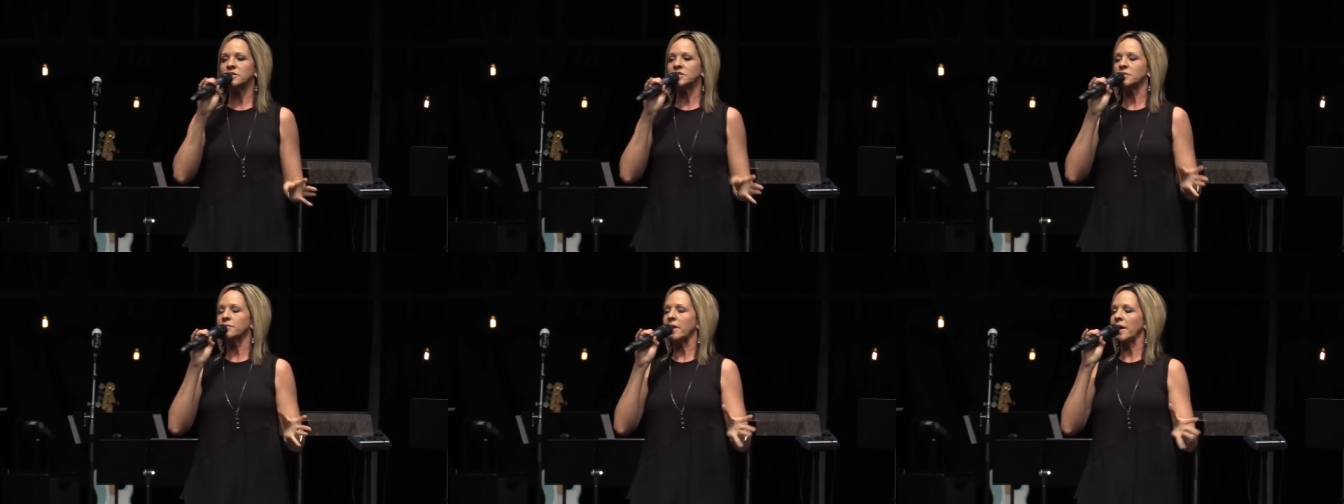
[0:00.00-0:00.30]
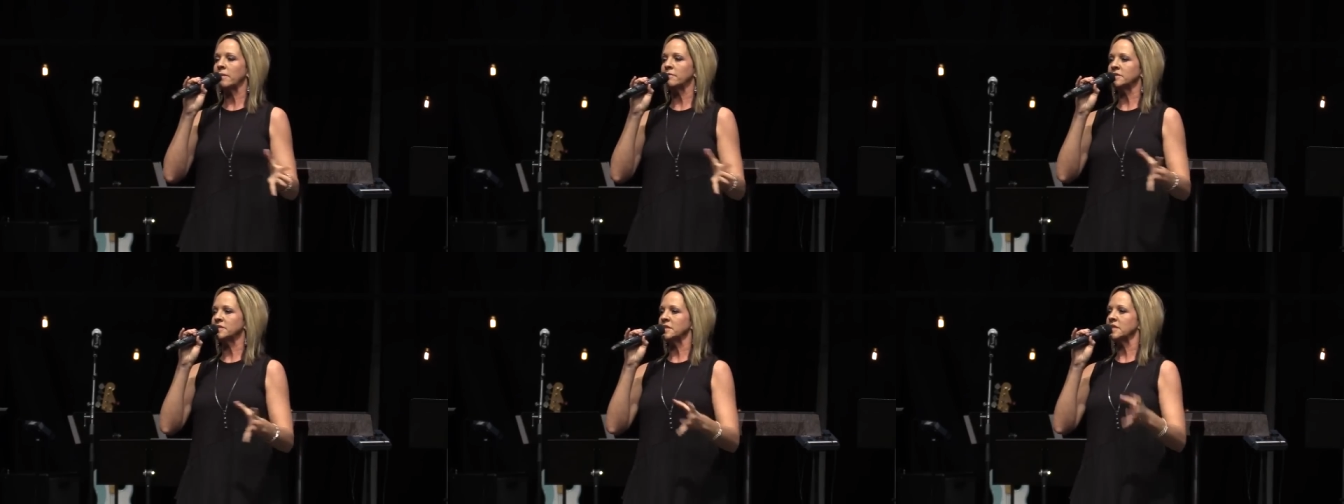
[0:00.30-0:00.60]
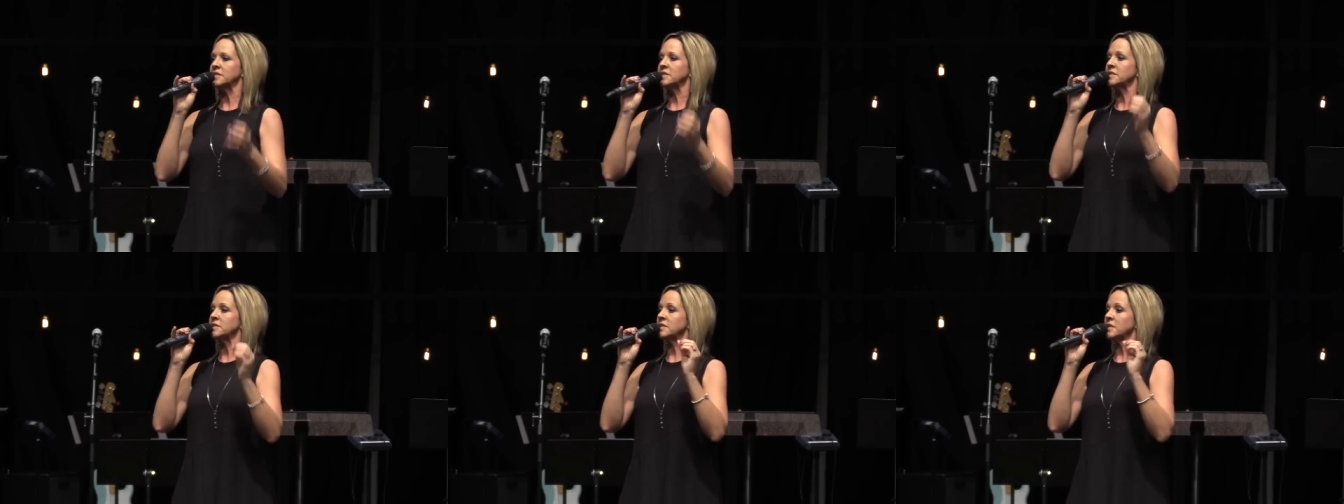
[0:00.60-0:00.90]
which the Bible
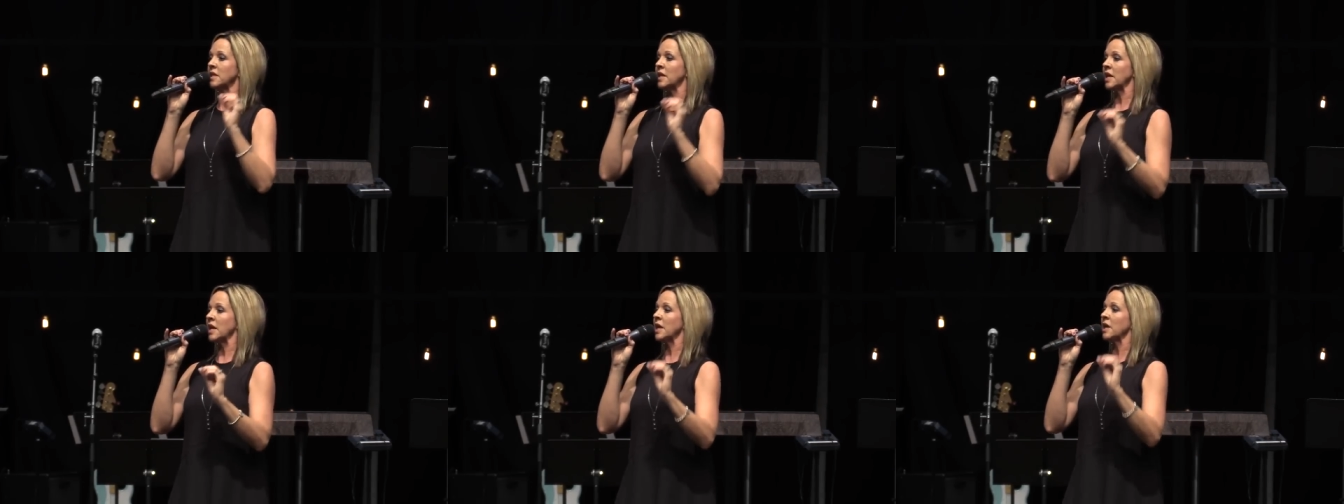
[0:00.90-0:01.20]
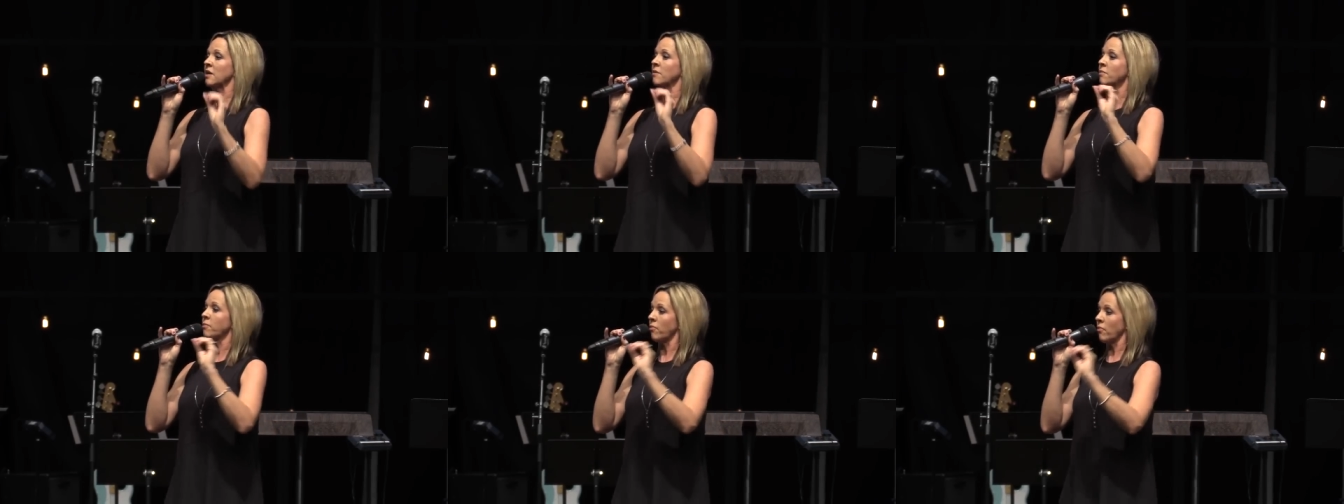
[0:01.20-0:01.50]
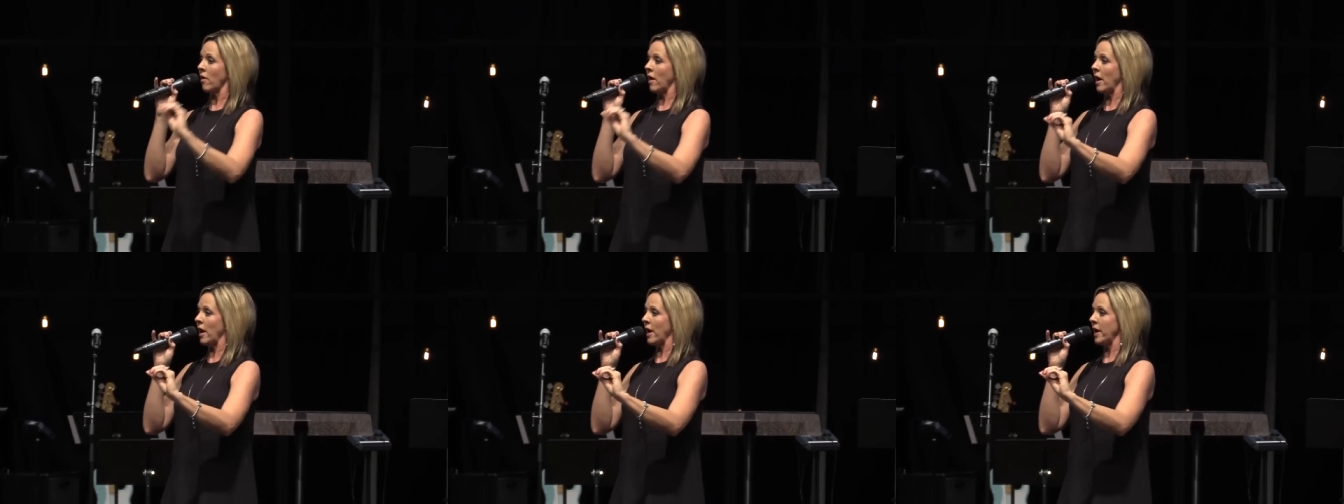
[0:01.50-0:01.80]
says is the king of
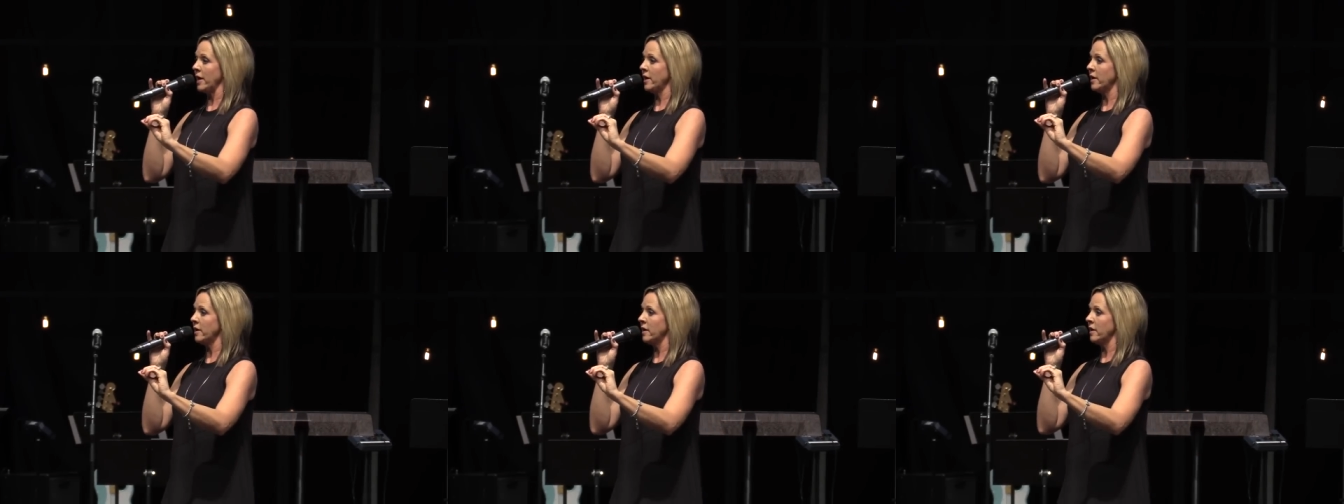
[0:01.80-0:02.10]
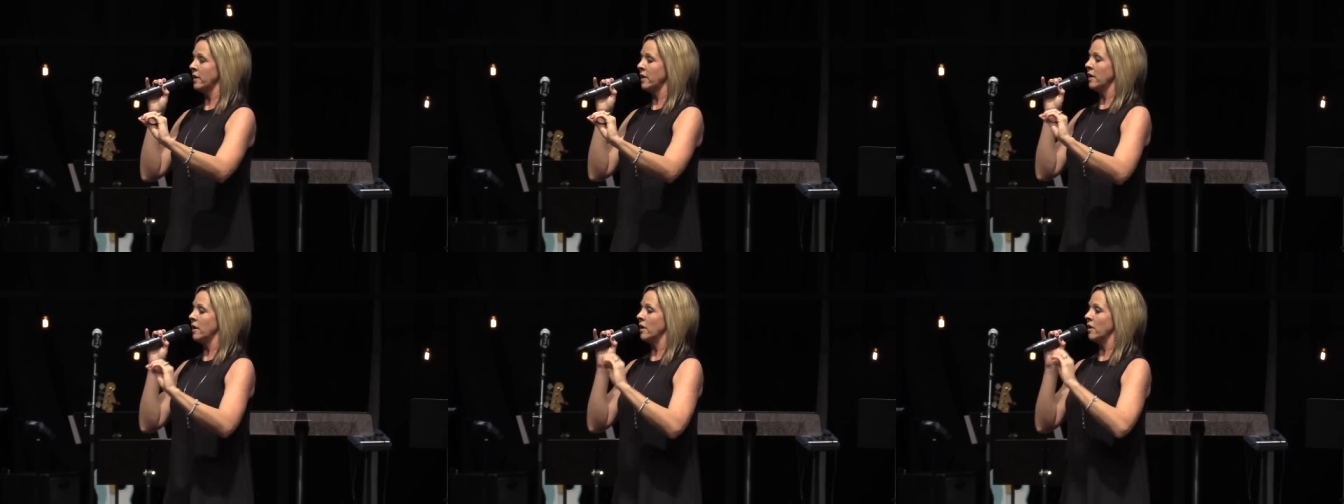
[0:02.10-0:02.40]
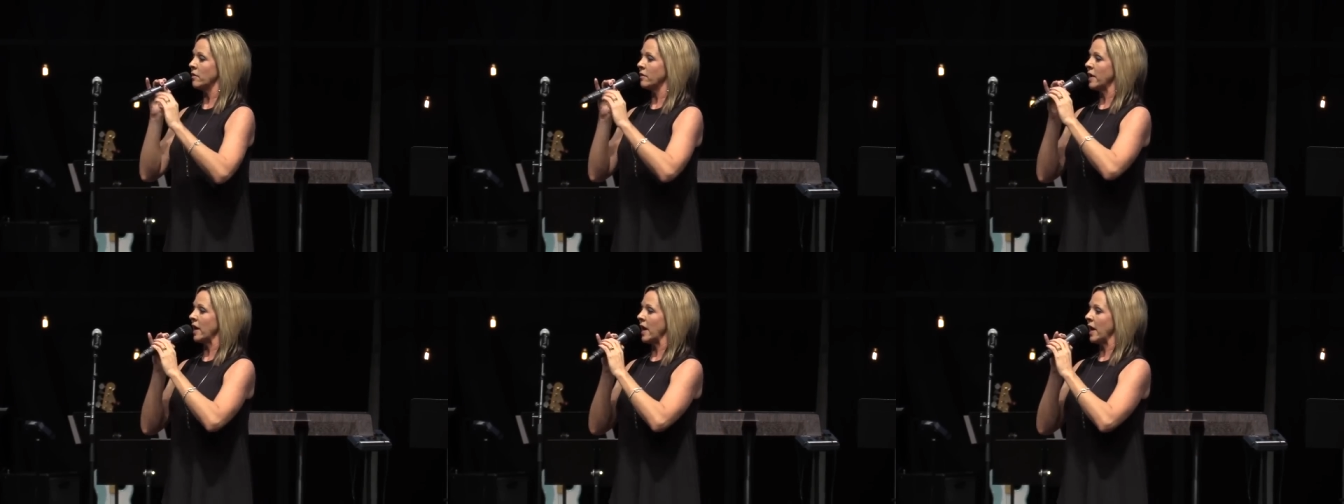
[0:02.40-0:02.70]
pride
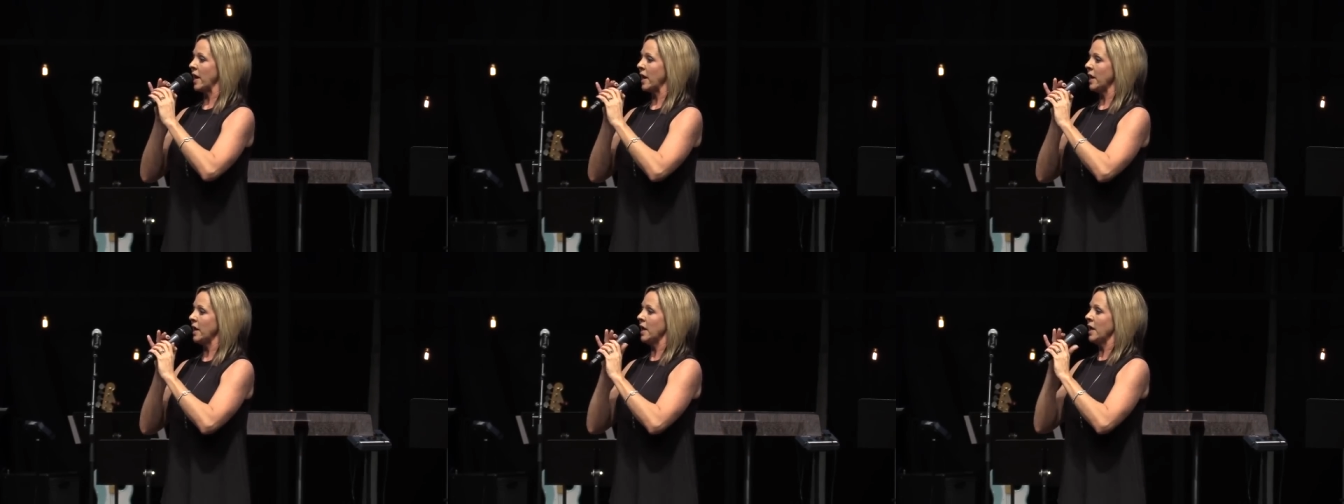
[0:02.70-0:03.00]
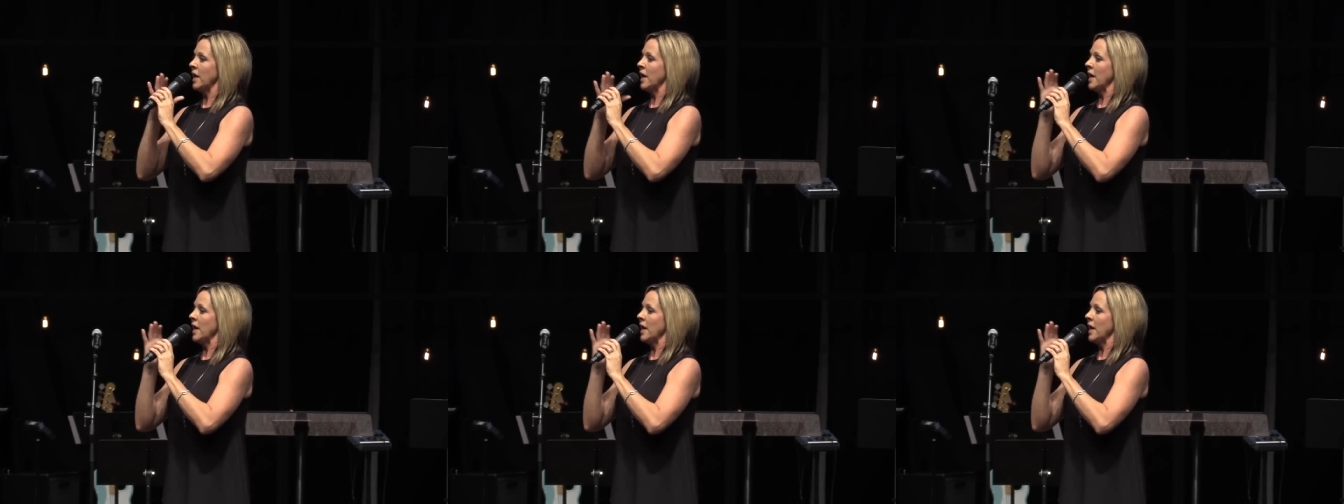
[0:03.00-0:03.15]
okay?